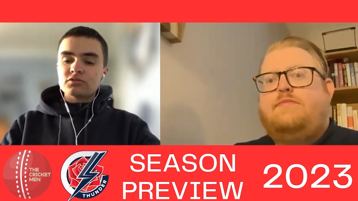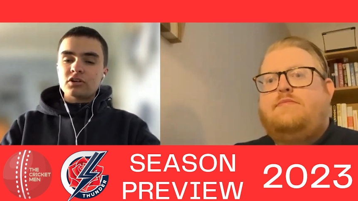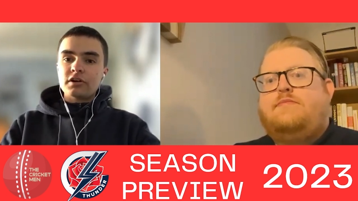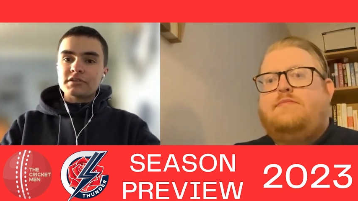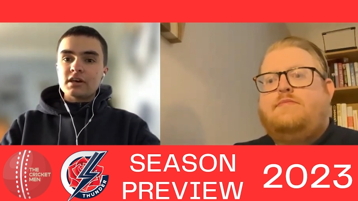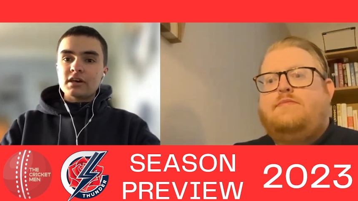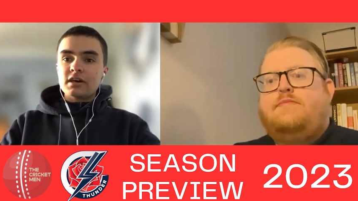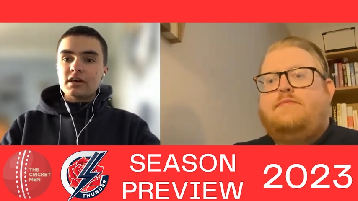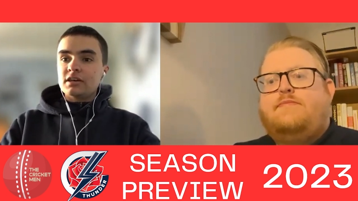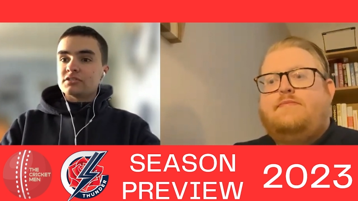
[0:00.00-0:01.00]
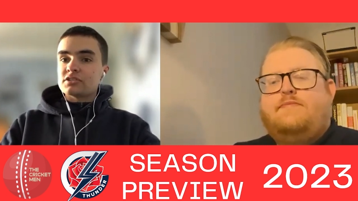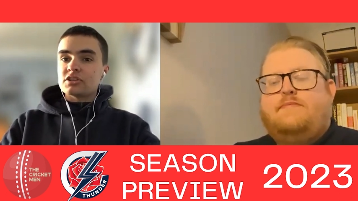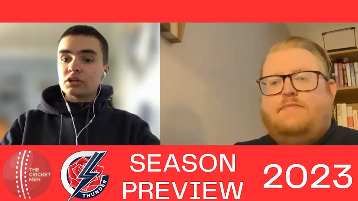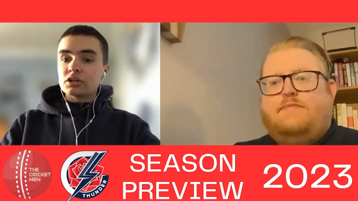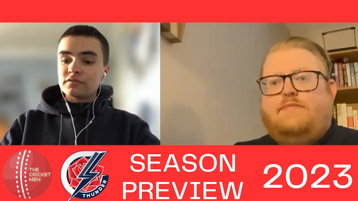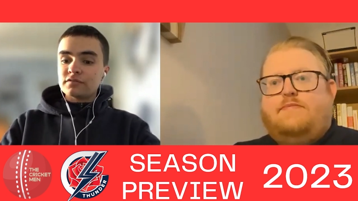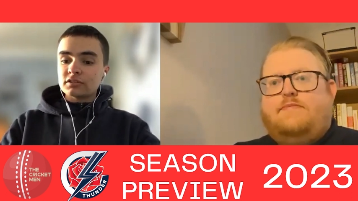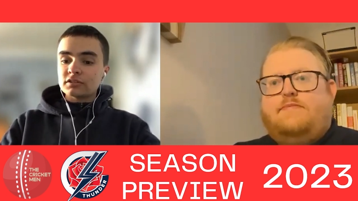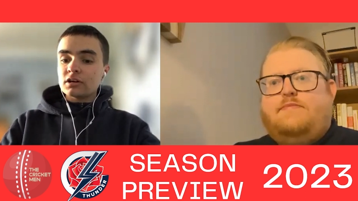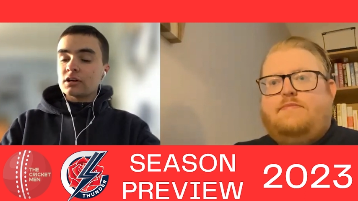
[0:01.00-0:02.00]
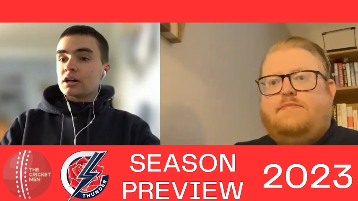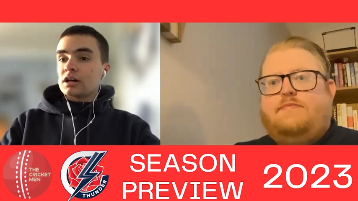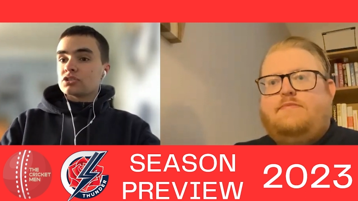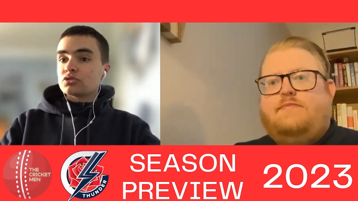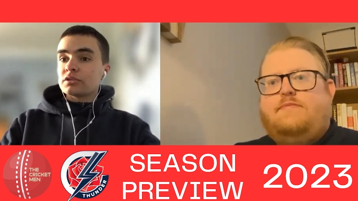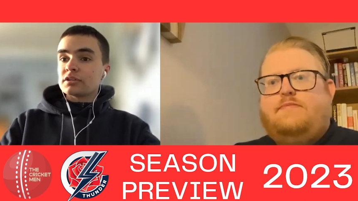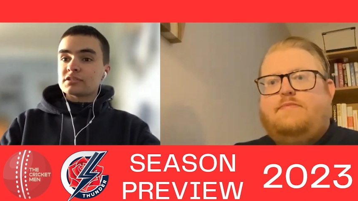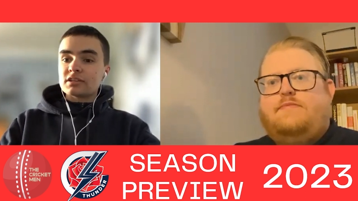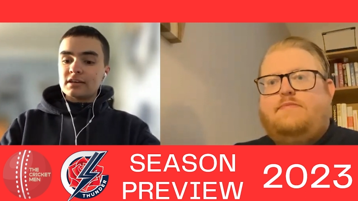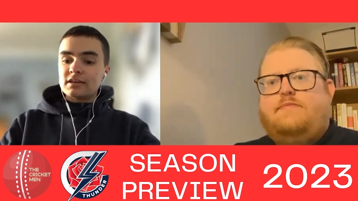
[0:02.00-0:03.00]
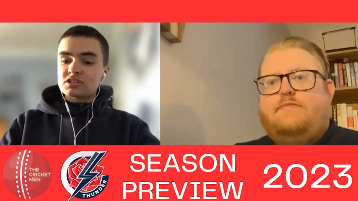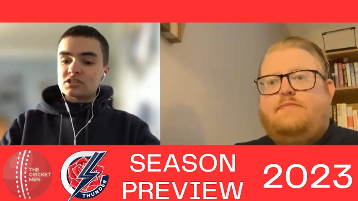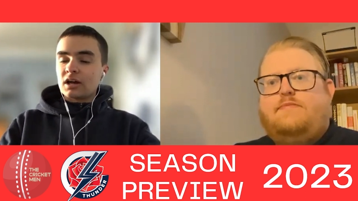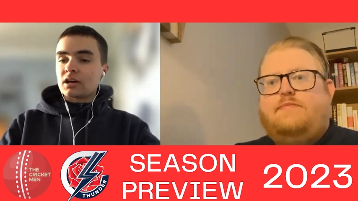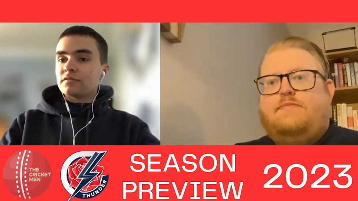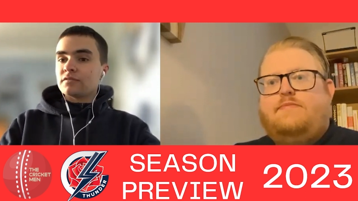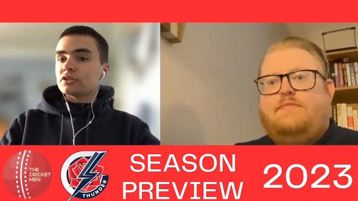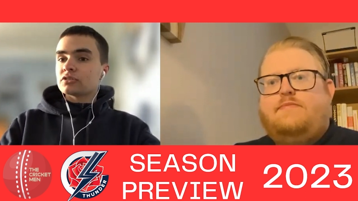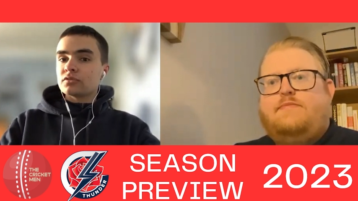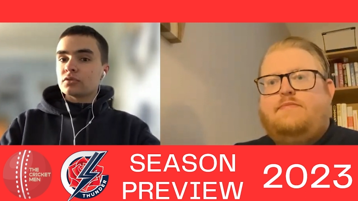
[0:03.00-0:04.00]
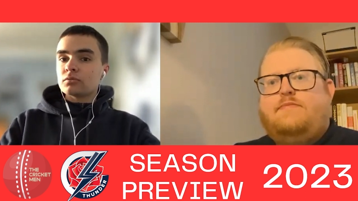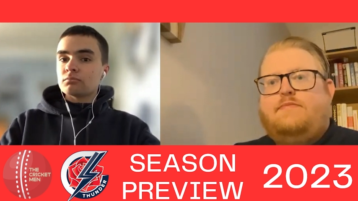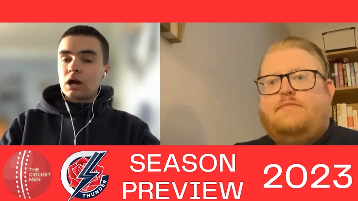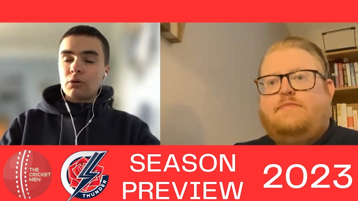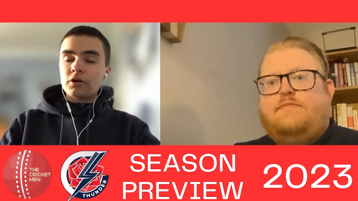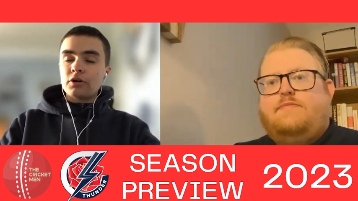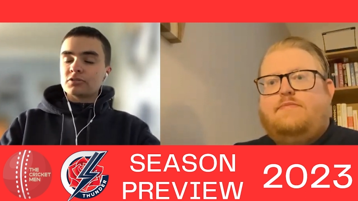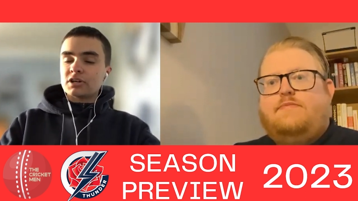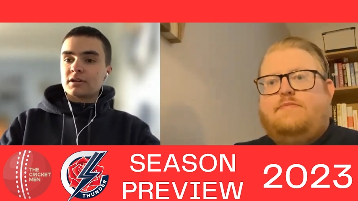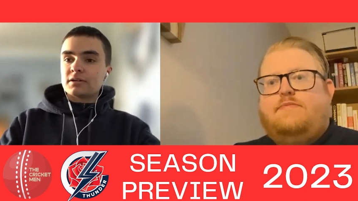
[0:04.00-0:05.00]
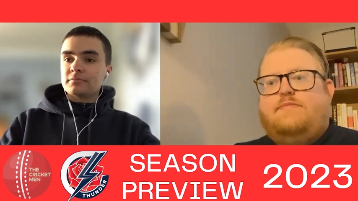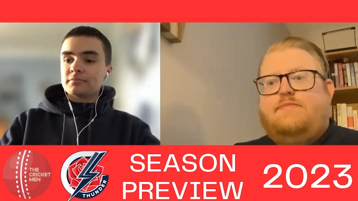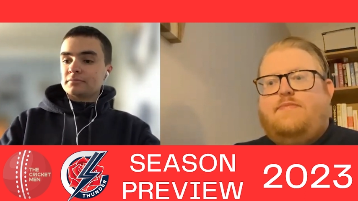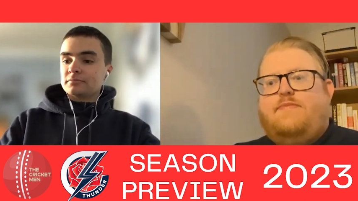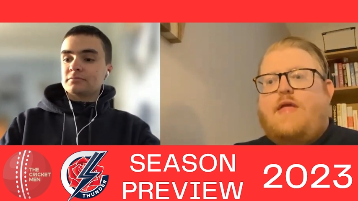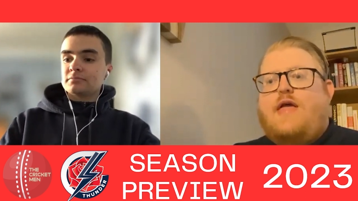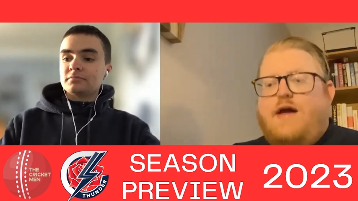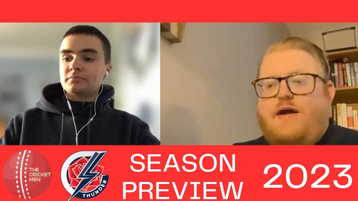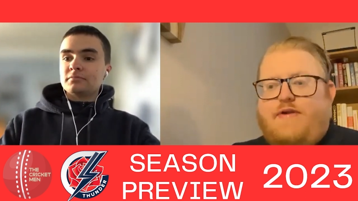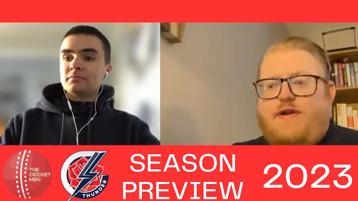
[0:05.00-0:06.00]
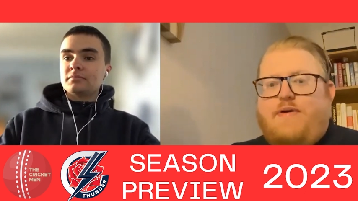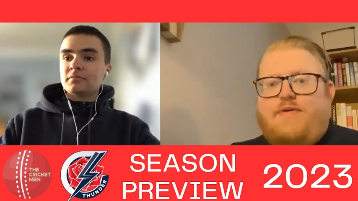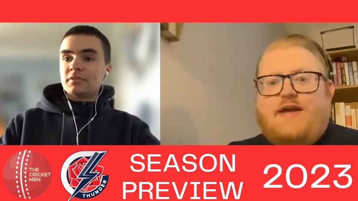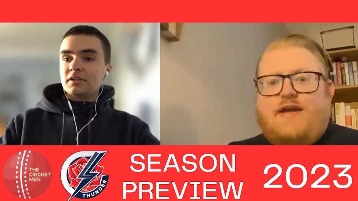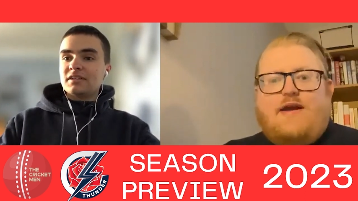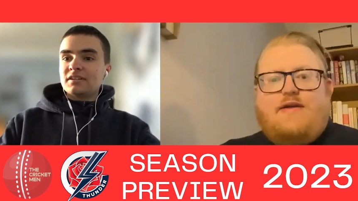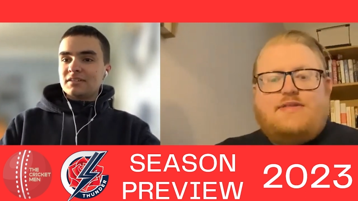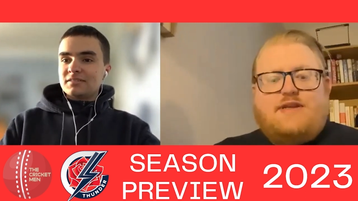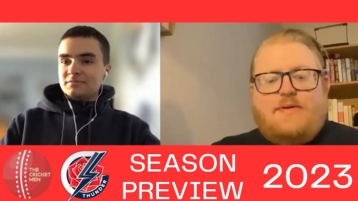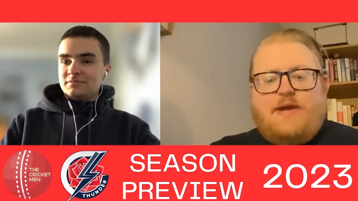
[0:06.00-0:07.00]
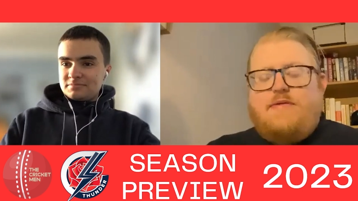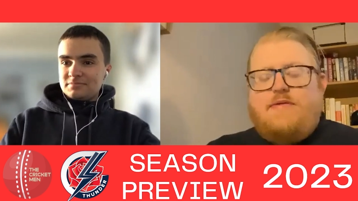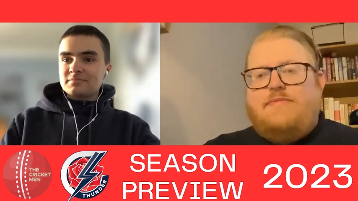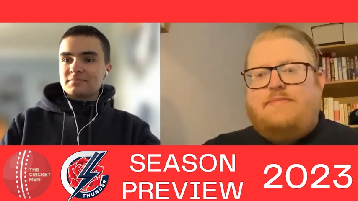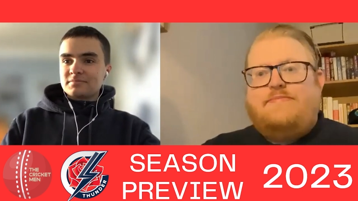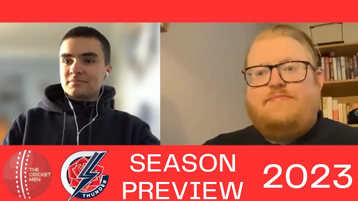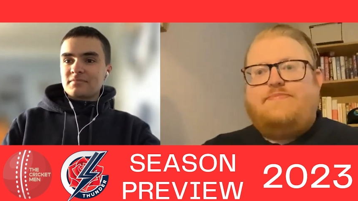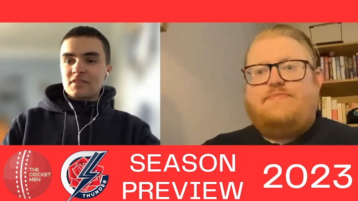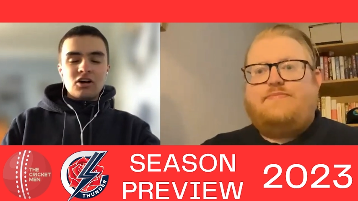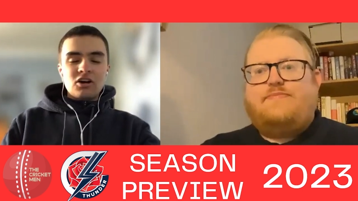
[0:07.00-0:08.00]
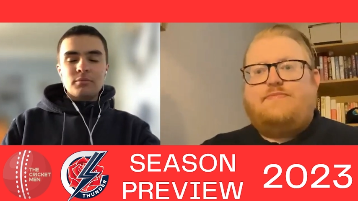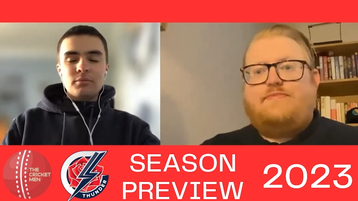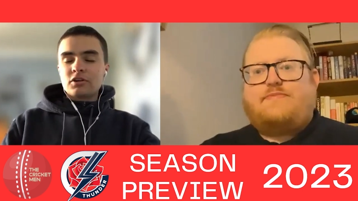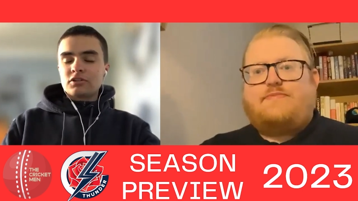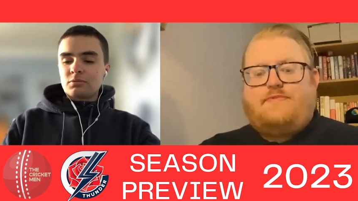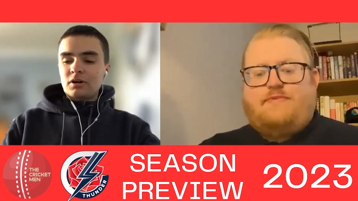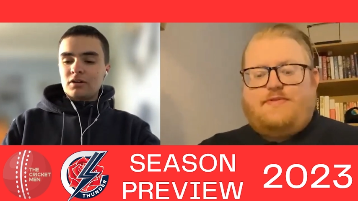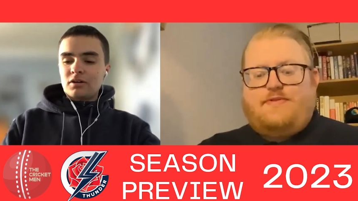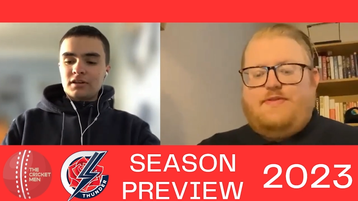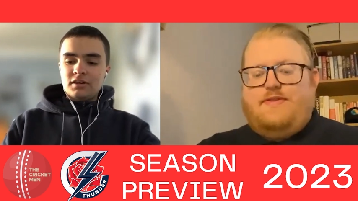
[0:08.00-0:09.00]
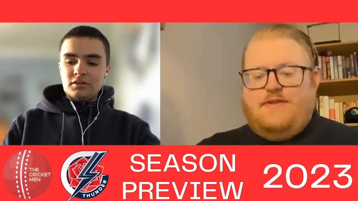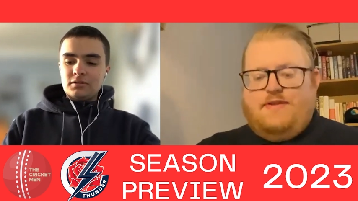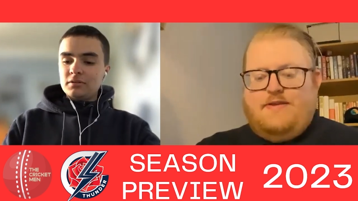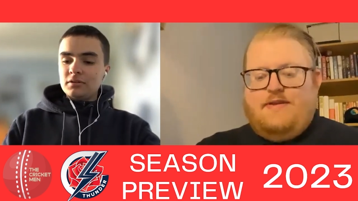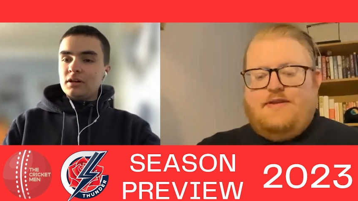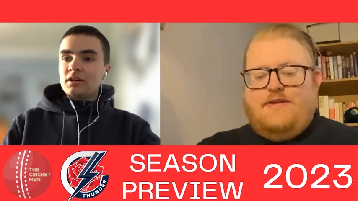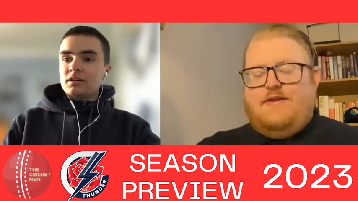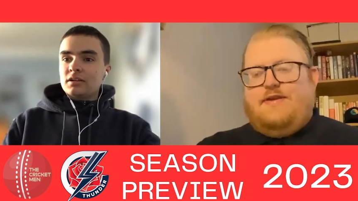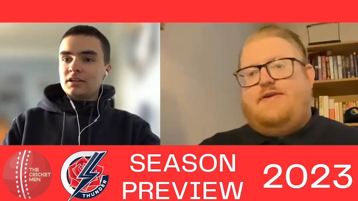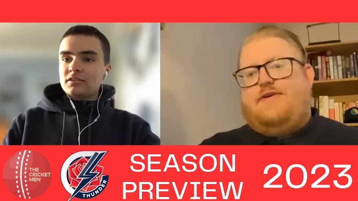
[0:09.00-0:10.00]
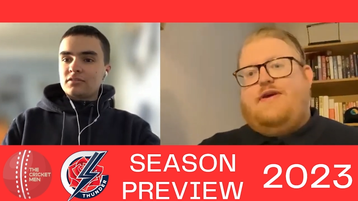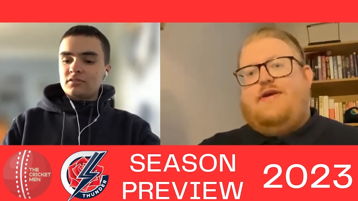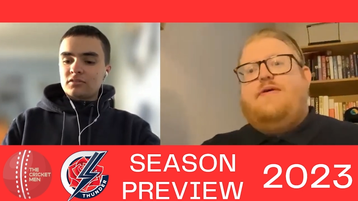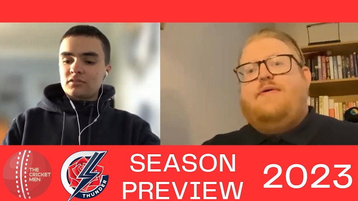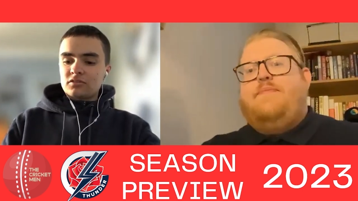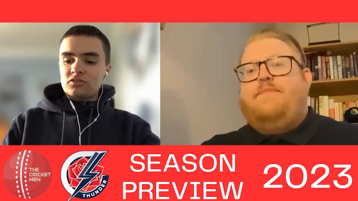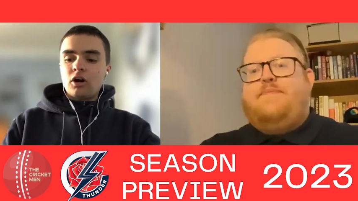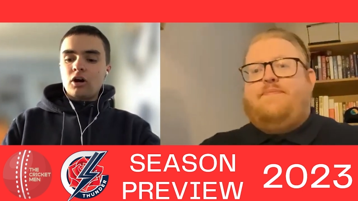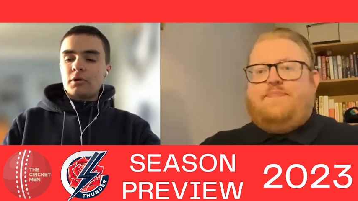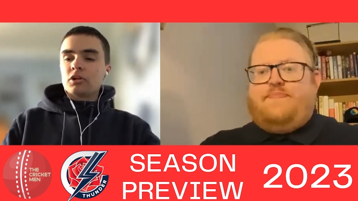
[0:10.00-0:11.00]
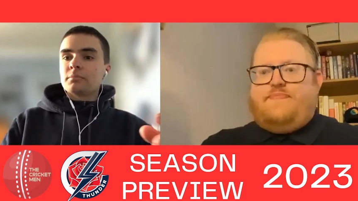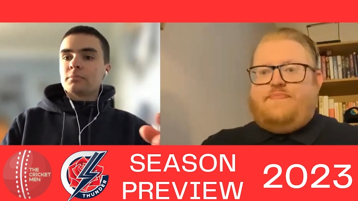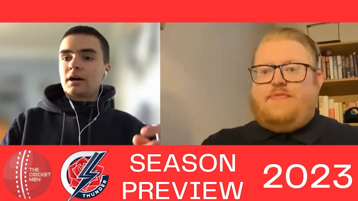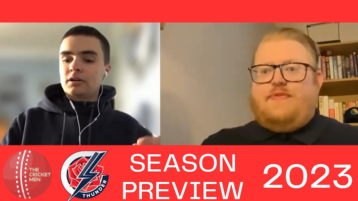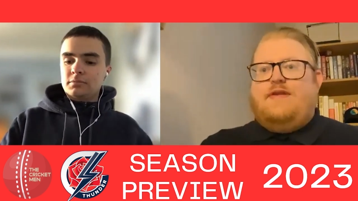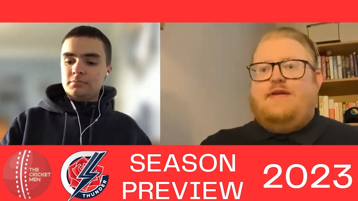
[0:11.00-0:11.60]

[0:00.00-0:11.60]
Speaker 1: sides. It is the turn of Thunder and joining us today is Jack. First of all, how are you, Jack?
Speaker 2: I'm very well, thank you, Harrison. How are you?
Speaker 1: I'm good as well, thank you. Let's start by looking back at